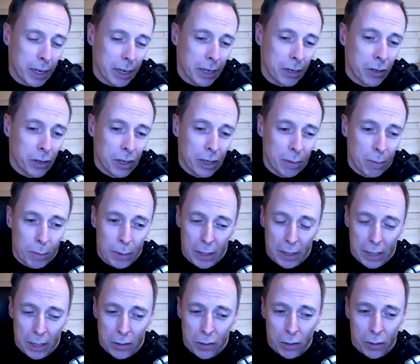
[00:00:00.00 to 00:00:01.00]
good at
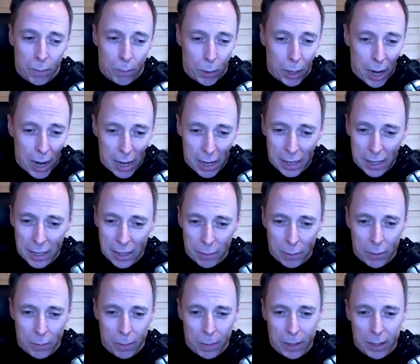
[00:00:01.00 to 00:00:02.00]
building good brand. I
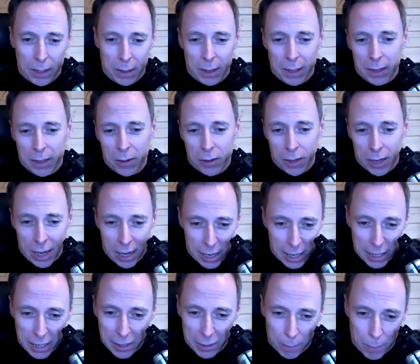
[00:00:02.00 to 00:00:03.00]
was building good
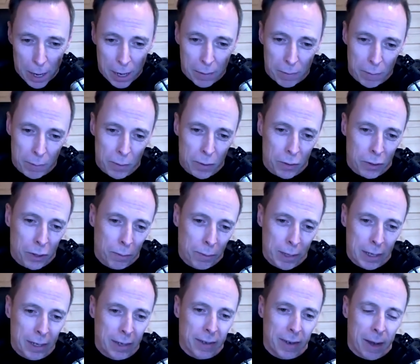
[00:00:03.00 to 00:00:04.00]
links back from Social Media
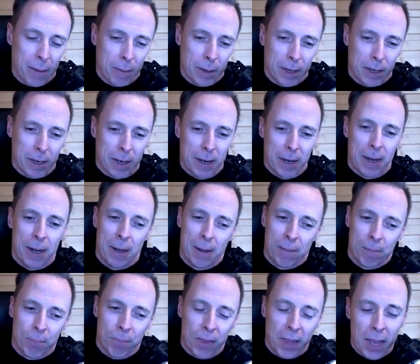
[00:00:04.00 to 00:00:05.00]
Examiner.
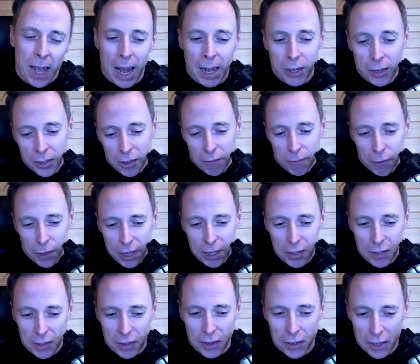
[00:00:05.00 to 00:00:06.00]
And just a funny
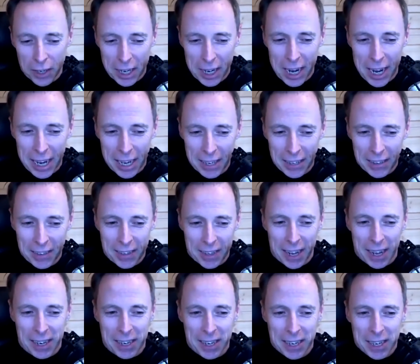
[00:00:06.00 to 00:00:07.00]
story is
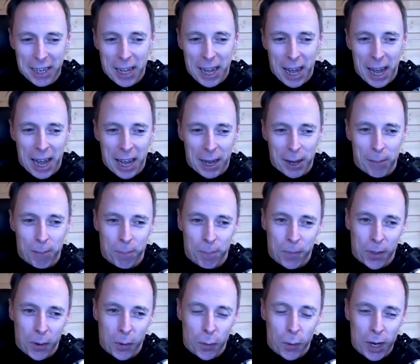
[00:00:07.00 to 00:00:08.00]
that
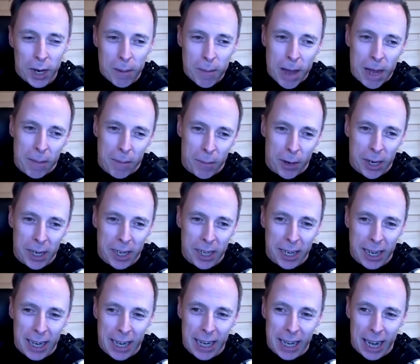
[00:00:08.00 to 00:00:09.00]
when I met Mike
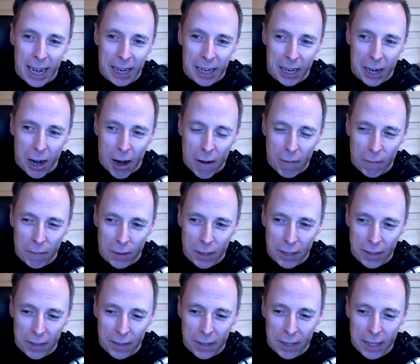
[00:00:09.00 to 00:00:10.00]
at a
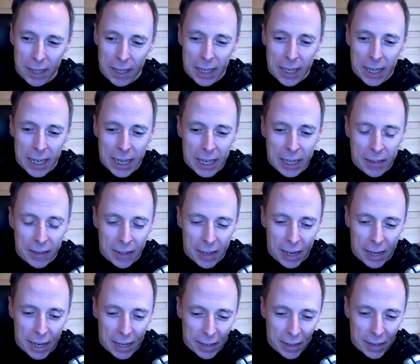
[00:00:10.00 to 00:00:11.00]
conference, he said,
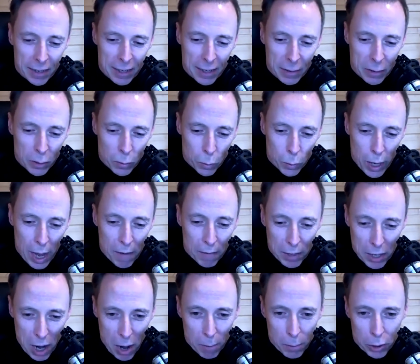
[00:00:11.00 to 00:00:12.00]
listen, we have an
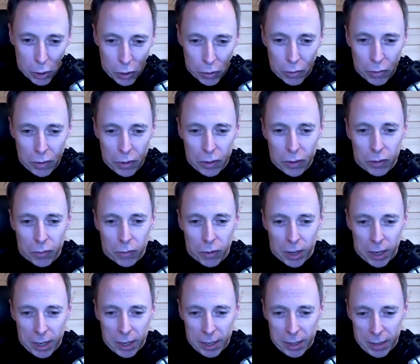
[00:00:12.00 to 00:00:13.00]
opportunity to
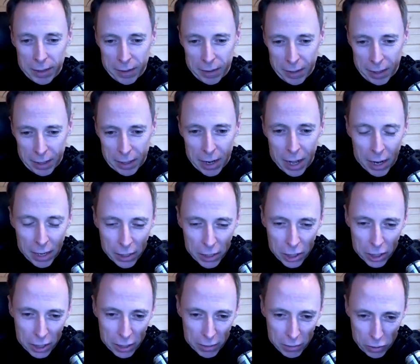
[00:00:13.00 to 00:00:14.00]
write a
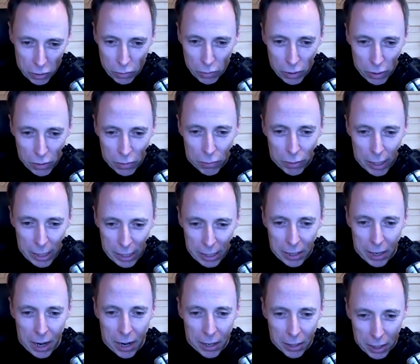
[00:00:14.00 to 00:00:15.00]
technology tools related
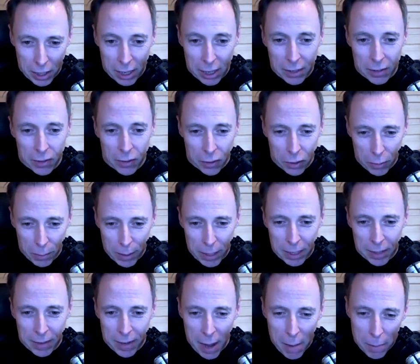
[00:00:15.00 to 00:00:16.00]
article on Social Media
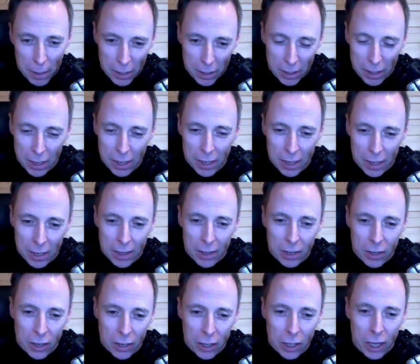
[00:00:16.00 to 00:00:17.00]
Examiner.
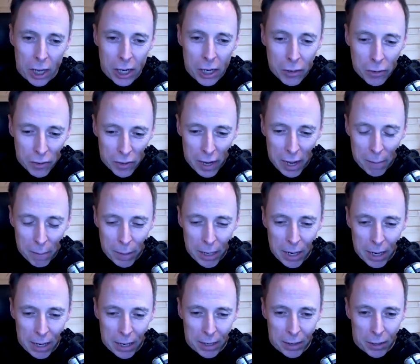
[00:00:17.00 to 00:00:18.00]
Can you send me
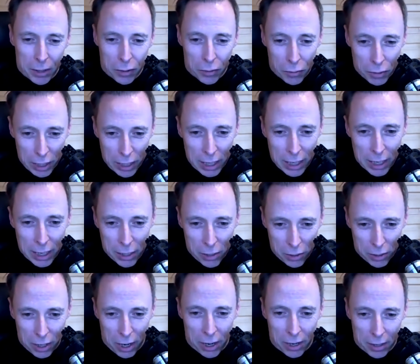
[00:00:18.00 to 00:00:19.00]
in 3
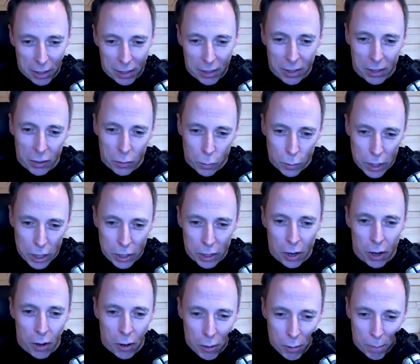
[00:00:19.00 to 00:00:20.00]
good articles when you go
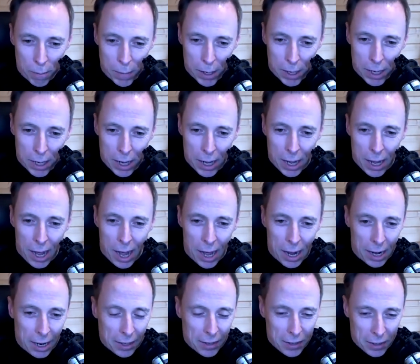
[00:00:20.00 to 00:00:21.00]
home? And
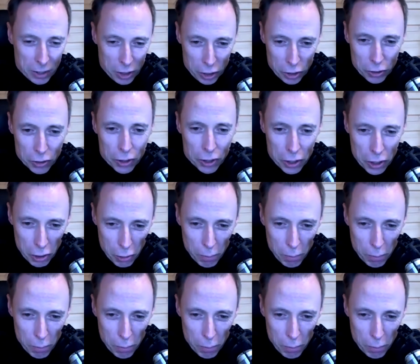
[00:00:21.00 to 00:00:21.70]
I said, sure, no